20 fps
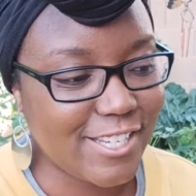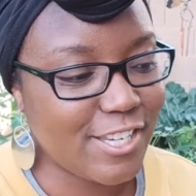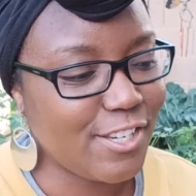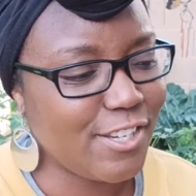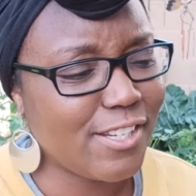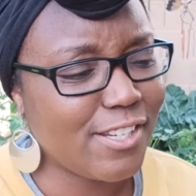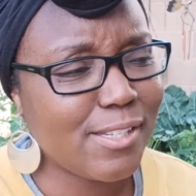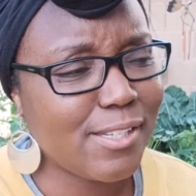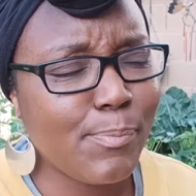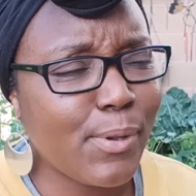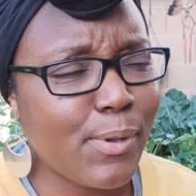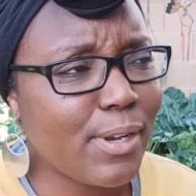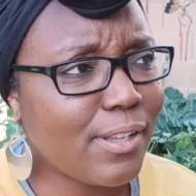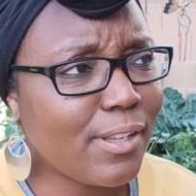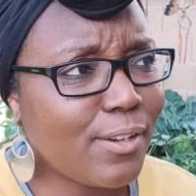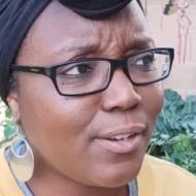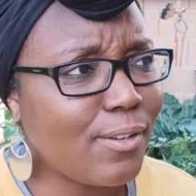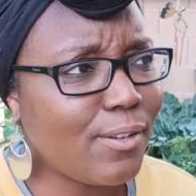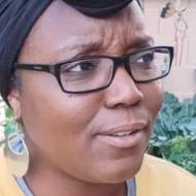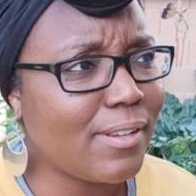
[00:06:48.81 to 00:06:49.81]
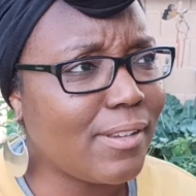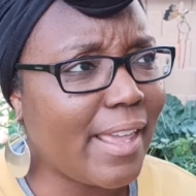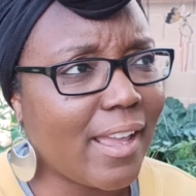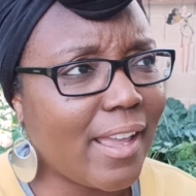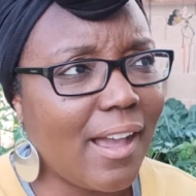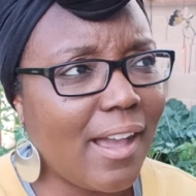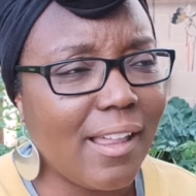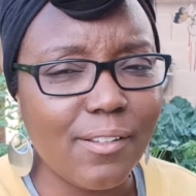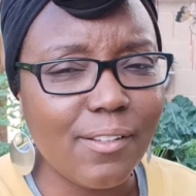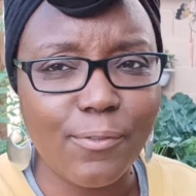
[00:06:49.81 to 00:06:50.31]
You just put a little like
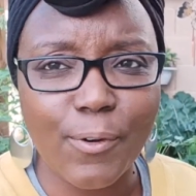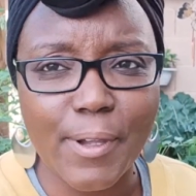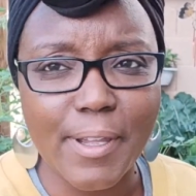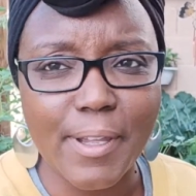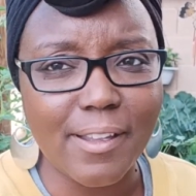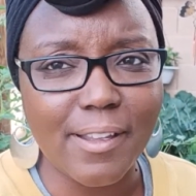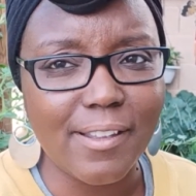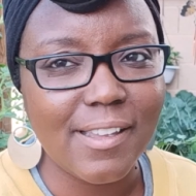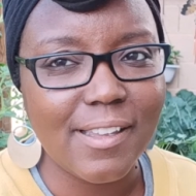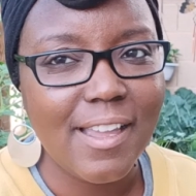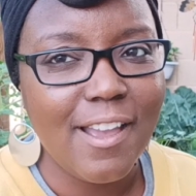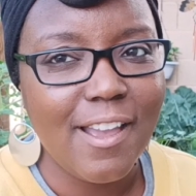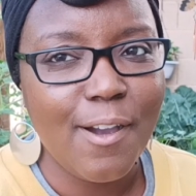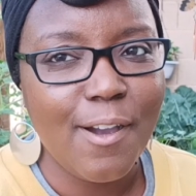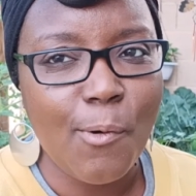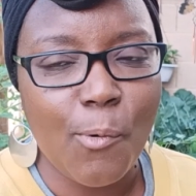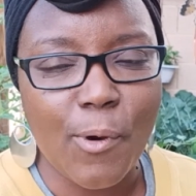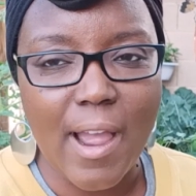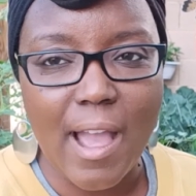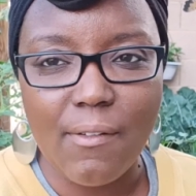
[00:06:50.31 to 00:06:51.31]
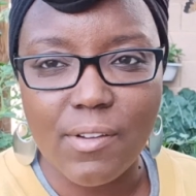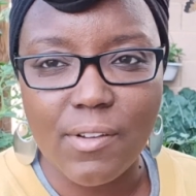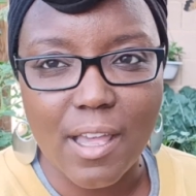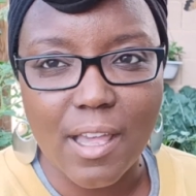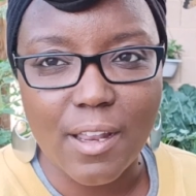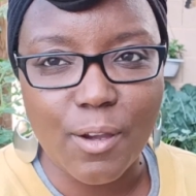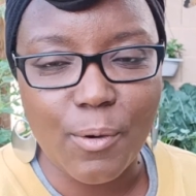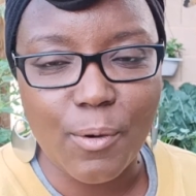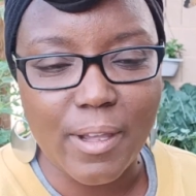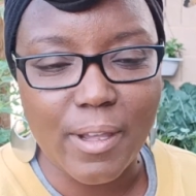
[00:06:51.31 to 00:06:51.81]
olive oil or
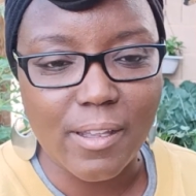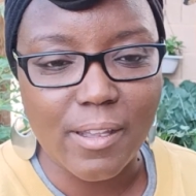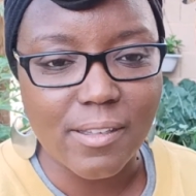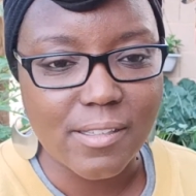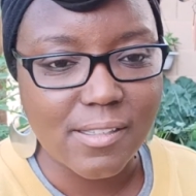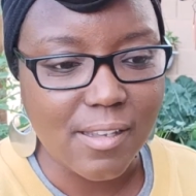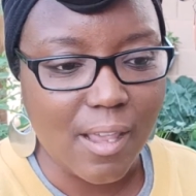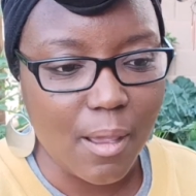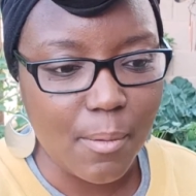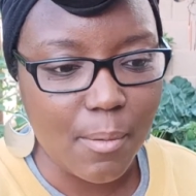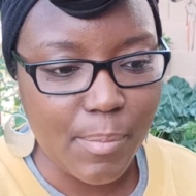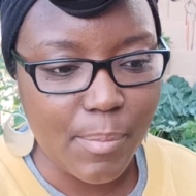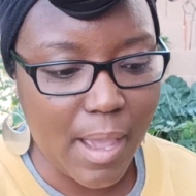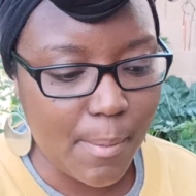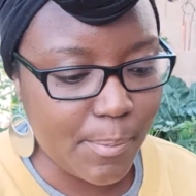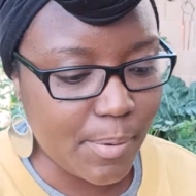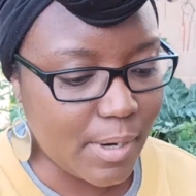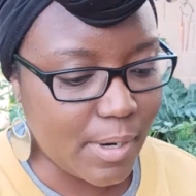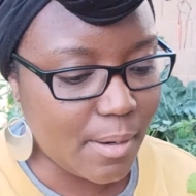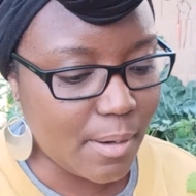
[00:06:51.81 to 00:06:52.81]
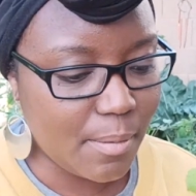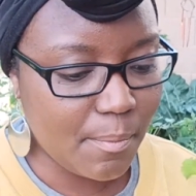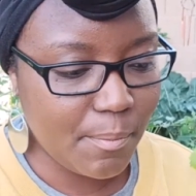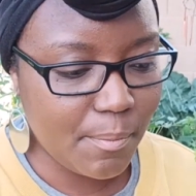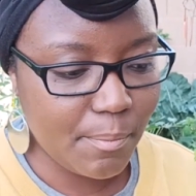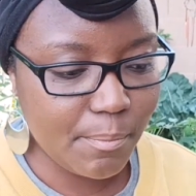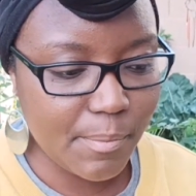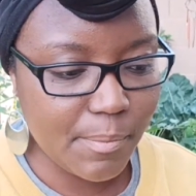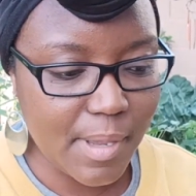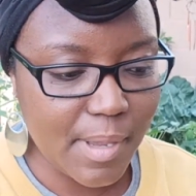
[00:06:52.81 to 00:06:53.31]
avocado oil, salt and pepper,
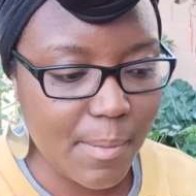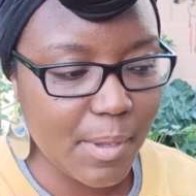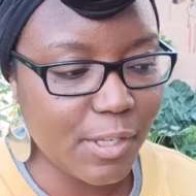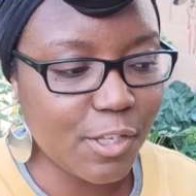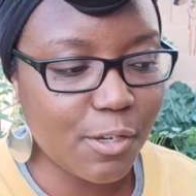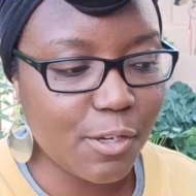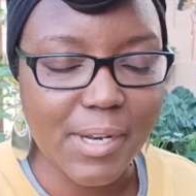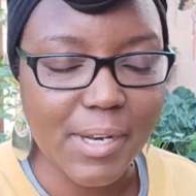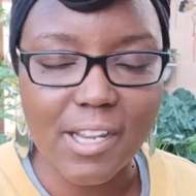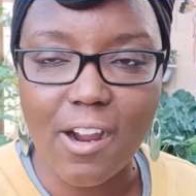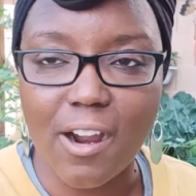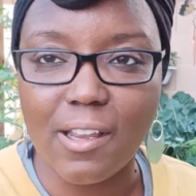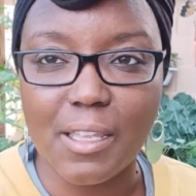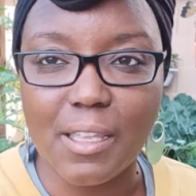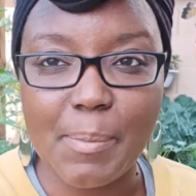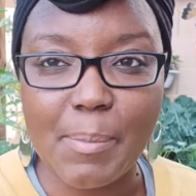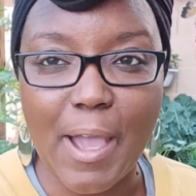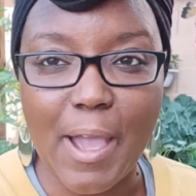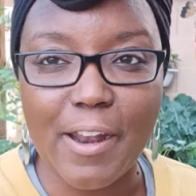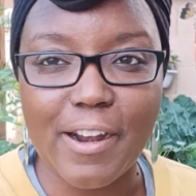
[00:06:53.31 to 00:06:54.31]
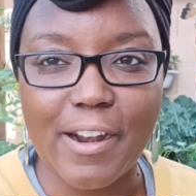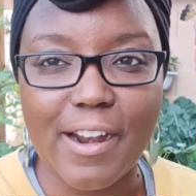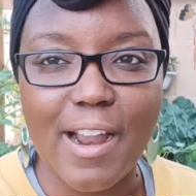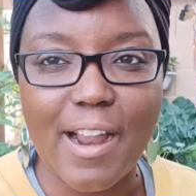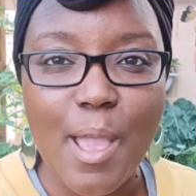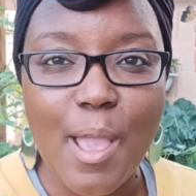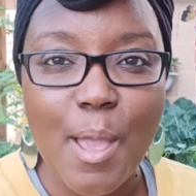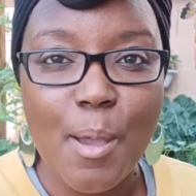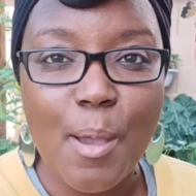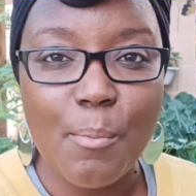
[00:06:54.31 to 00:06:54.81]
maybe a little bit of garlic powder,
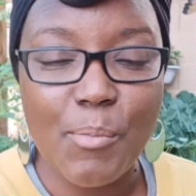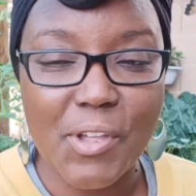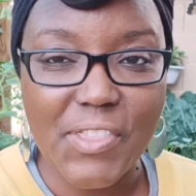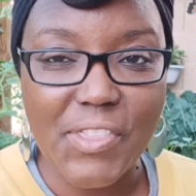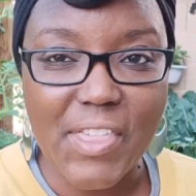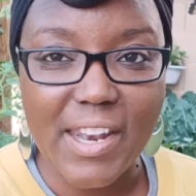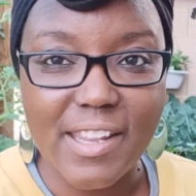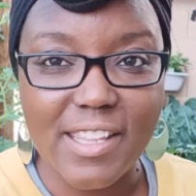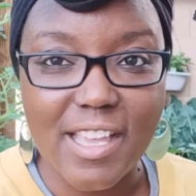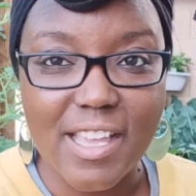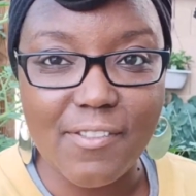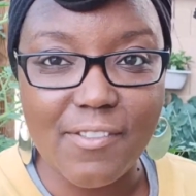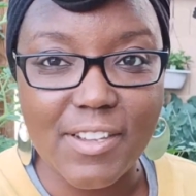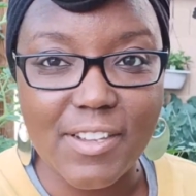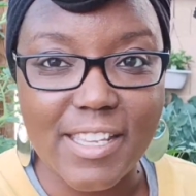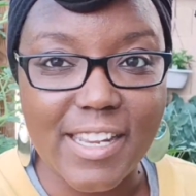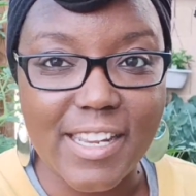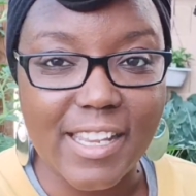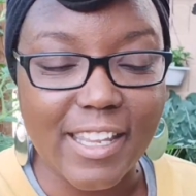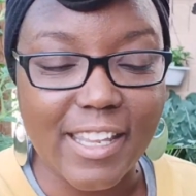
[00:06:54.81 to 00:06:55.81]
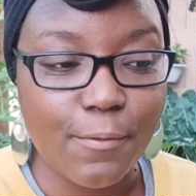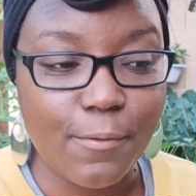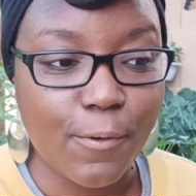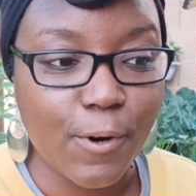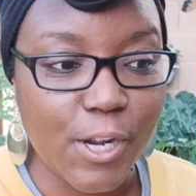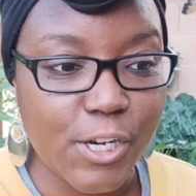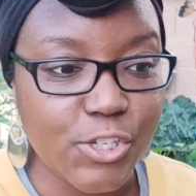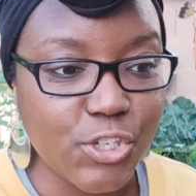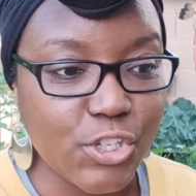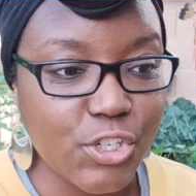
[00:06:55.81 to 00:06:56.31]
put that in the oven at like four
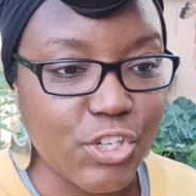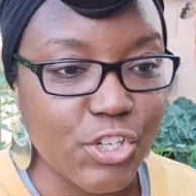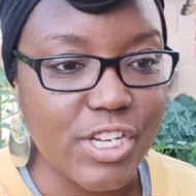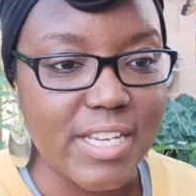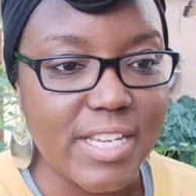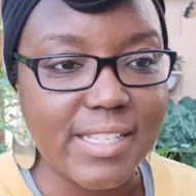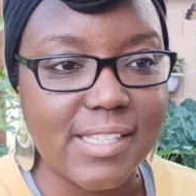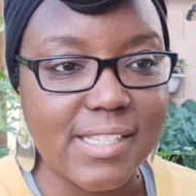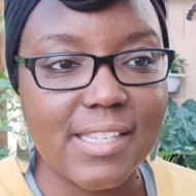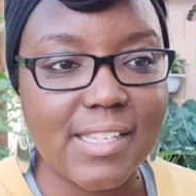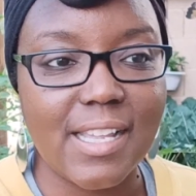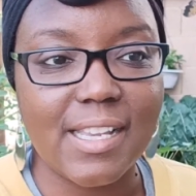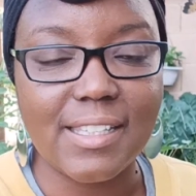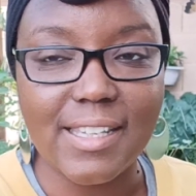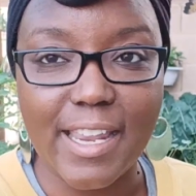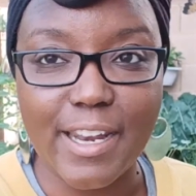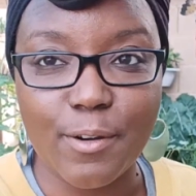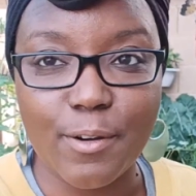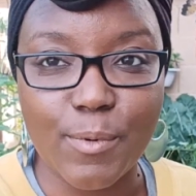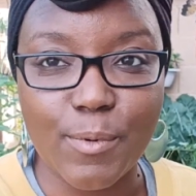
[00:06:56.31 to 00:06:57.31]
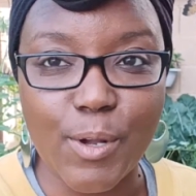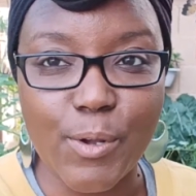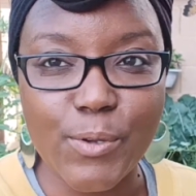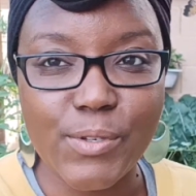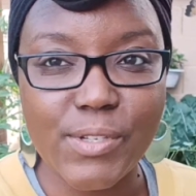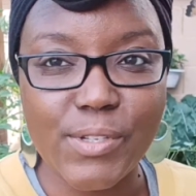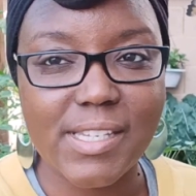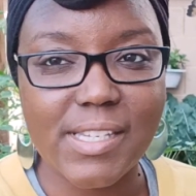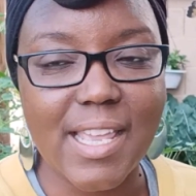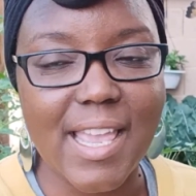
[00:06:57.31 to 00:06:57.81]
hundred degrees, let it
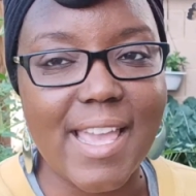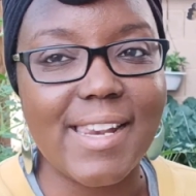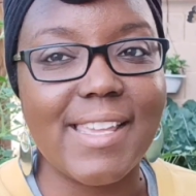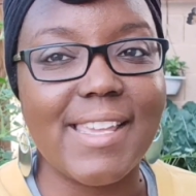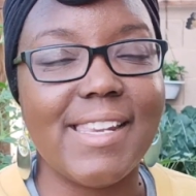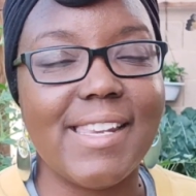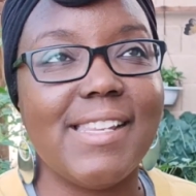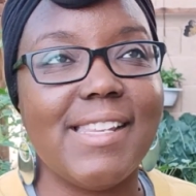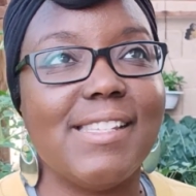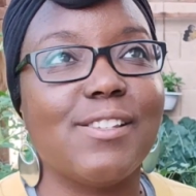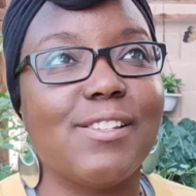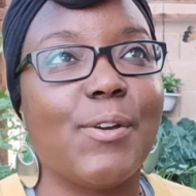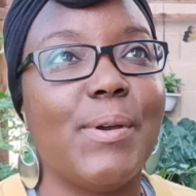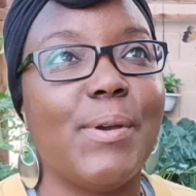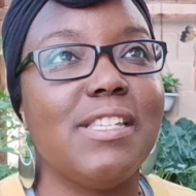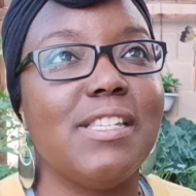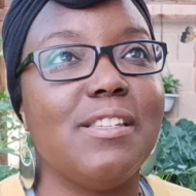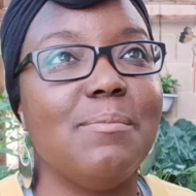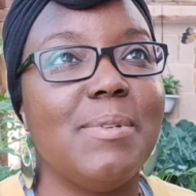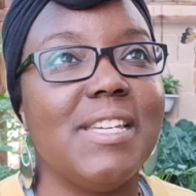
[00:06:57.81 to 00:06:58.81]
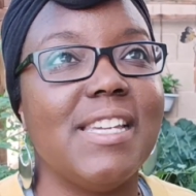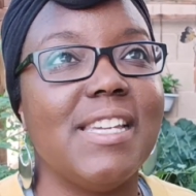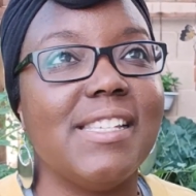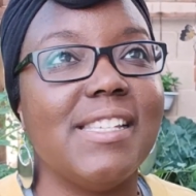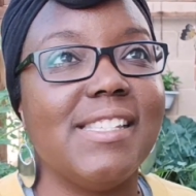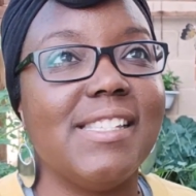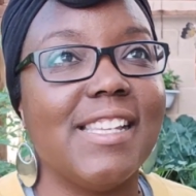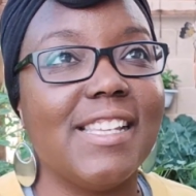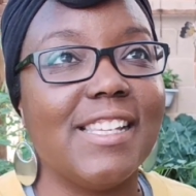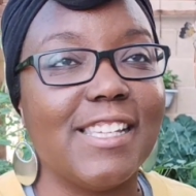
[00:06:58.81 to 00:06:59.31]
roast, and it is going to be
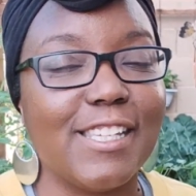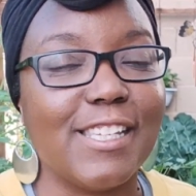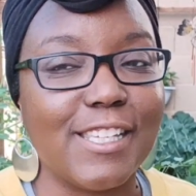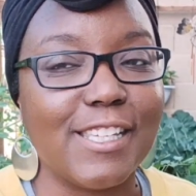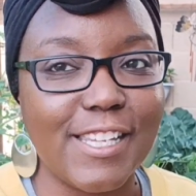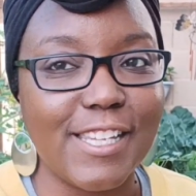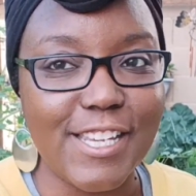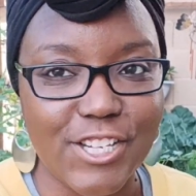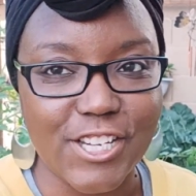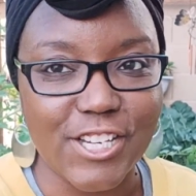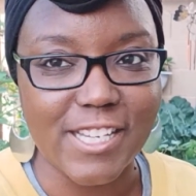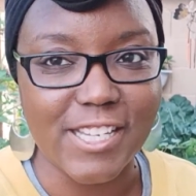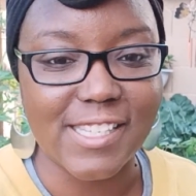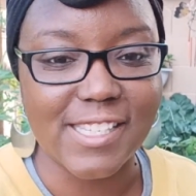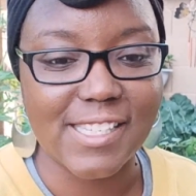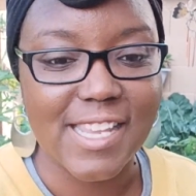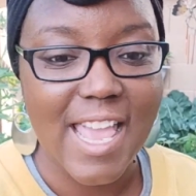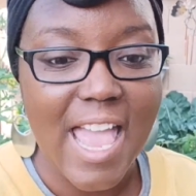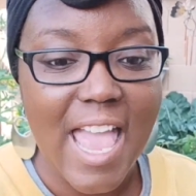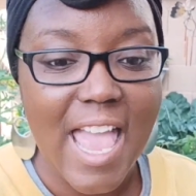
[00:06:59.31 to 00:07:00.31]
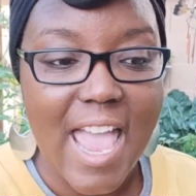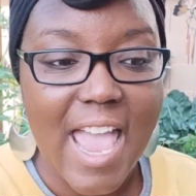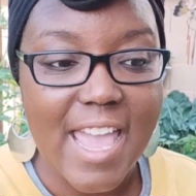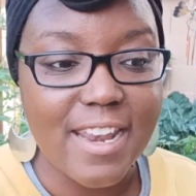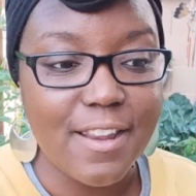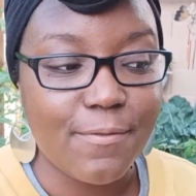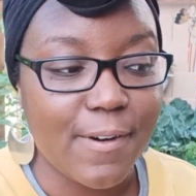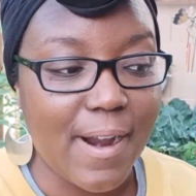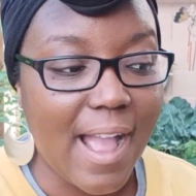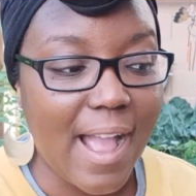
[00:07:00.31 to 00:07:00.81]
delicious. And
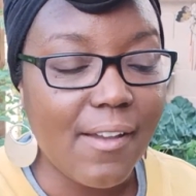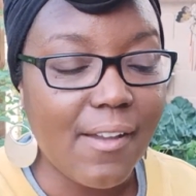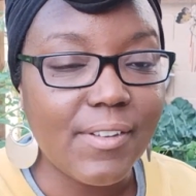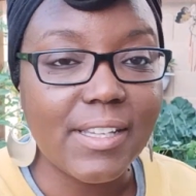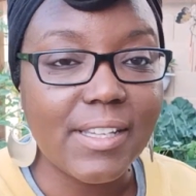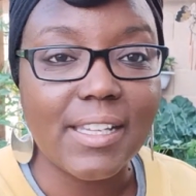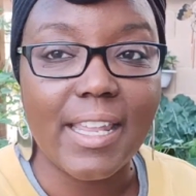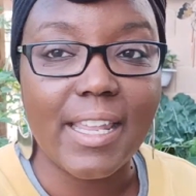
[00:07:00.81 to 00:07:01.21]
if we're having like